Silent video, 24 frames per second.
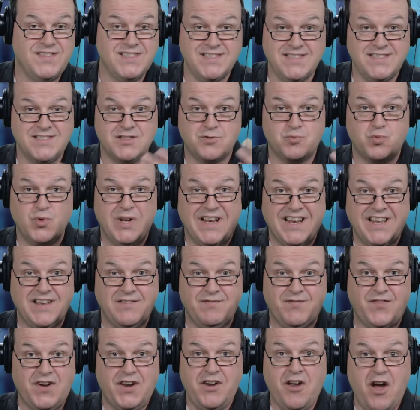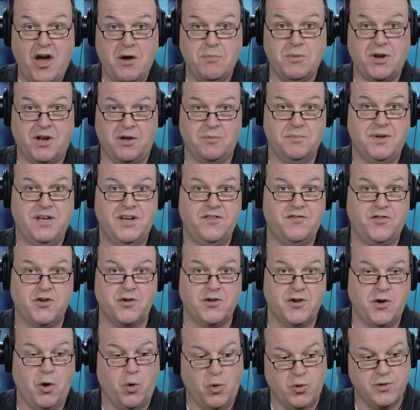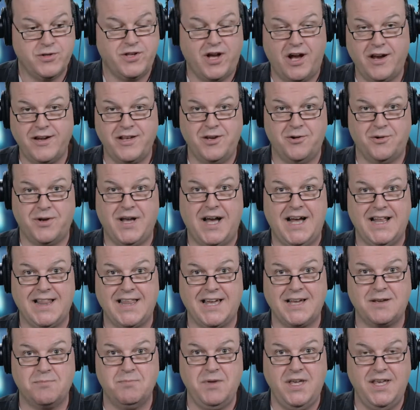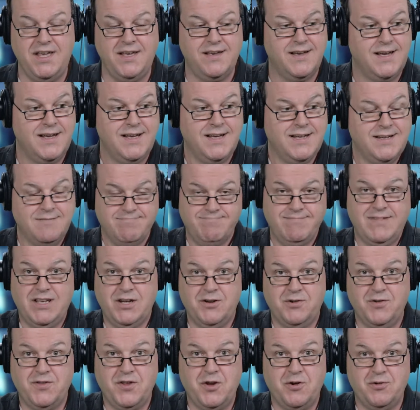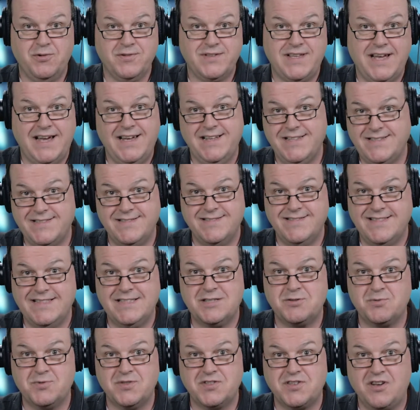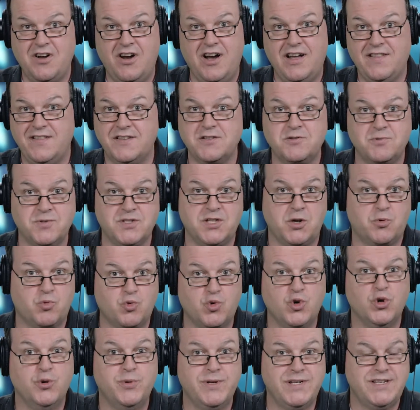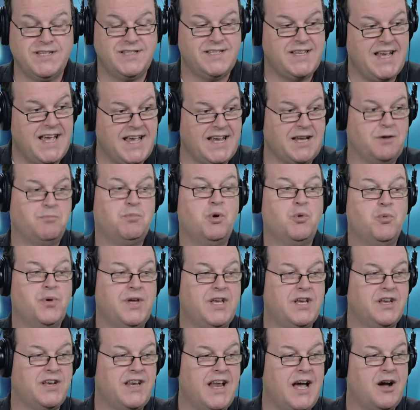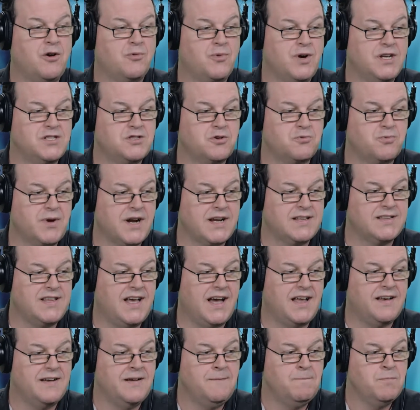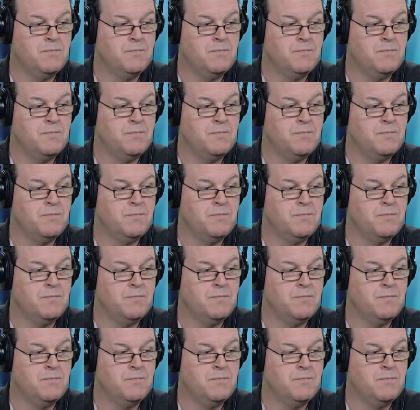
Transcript: This is really phenomenal. I mean, if you're an old audio guy like me, you know, in the old days, this was gone. This was a ruined take, but we can now resurrect that.